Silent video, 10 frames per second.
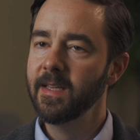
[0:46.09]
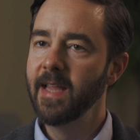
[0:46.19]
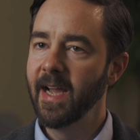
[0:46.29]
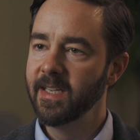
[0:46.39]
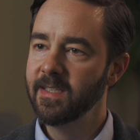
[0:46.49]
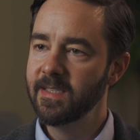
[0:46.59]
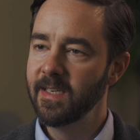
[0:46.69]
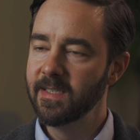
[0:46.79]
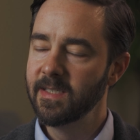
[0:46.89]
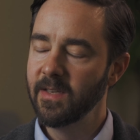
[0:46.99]
That
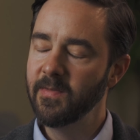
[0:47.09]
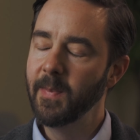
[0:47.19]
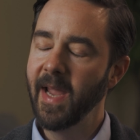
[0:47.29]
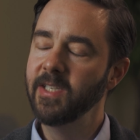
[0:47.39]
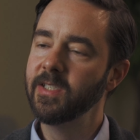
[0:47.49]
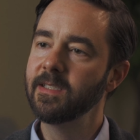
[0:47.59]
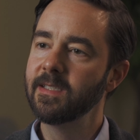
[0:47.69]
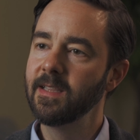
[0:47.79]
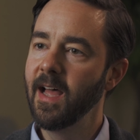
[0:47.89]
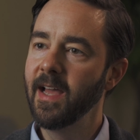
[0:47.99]
consists of
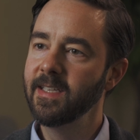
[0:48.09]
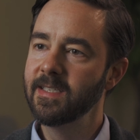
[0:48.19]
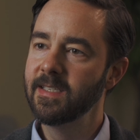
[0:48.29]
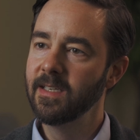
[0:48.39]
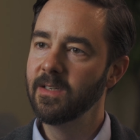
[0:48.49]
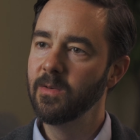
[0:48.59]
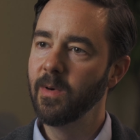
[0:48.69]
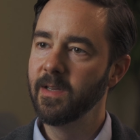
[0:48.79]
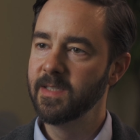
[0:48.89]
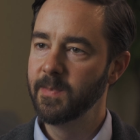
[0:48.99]
patients lying still
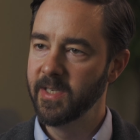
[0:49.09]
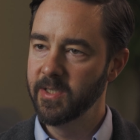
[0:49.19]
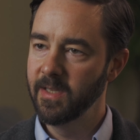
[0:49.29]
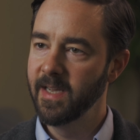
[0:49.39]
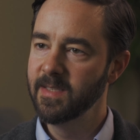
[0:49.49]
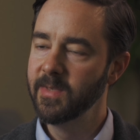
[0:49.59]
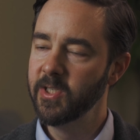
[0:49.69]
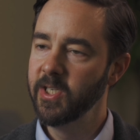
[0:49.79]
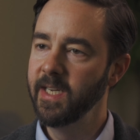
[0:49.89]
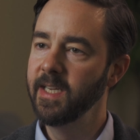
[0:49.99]
while a specialized
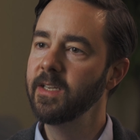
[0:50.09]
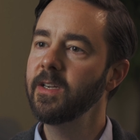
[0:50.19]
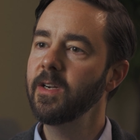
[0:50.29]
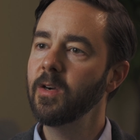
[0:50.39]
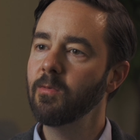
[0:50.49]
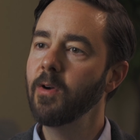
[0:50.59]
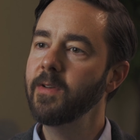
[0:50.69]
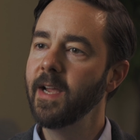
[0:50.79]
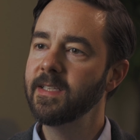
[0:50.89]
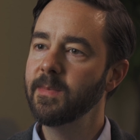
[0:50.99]
machine
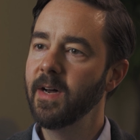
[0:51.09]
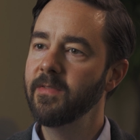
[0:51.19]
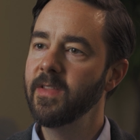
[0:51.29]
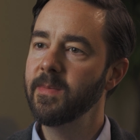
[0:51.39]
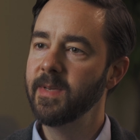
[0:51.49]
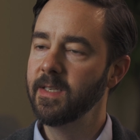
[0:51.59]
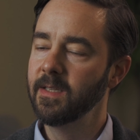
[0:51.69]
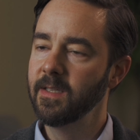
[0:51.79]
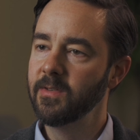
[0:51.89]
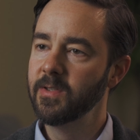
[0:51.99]
rotates above them and
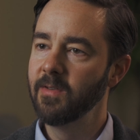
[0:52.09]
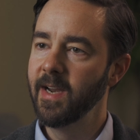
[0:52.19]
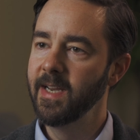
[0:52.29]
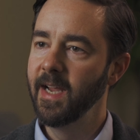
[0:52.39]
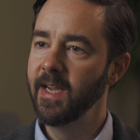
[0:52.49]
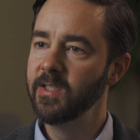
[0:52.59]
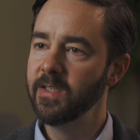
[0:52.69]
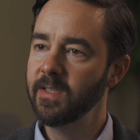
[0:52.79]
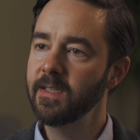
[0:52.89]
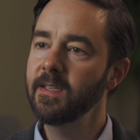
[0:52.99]
delivers
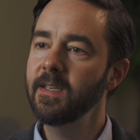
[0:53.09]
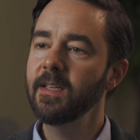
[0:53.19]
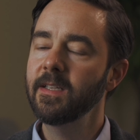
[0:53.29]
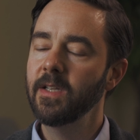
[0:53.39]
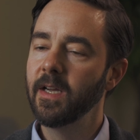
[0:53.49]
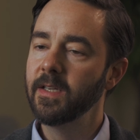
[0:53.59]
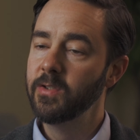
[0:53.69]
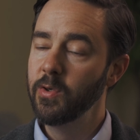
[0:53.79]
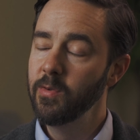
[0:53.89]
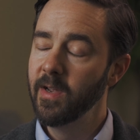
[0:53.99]
radiation
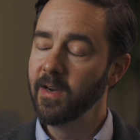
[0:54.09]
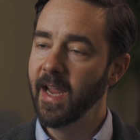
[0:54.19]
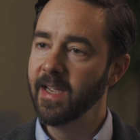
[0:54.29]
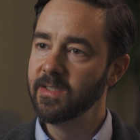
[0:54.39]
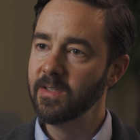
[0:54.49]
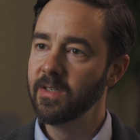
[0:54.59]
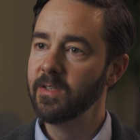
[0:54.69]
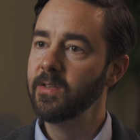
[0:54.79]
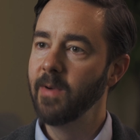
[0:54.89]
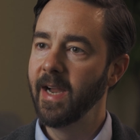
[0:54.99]
to their cancer
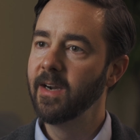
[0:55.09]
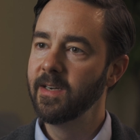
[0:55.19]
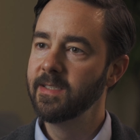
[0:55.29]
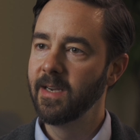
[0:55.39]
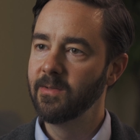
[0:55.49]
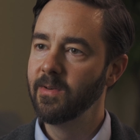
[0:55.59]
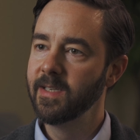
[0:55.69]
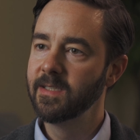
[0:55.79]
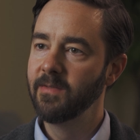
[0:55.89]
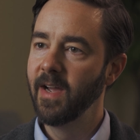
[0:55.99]
or to areas at
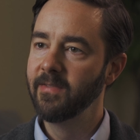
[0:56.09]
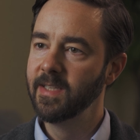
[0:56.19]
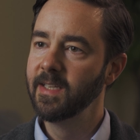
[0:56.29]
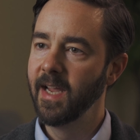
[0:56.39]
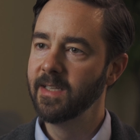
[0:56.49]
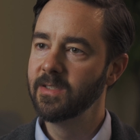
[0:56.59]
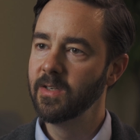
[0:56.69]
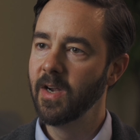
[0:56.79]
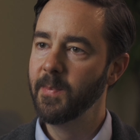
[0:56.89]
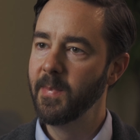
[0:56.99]
risk of having the
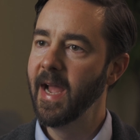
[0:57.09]
cancer come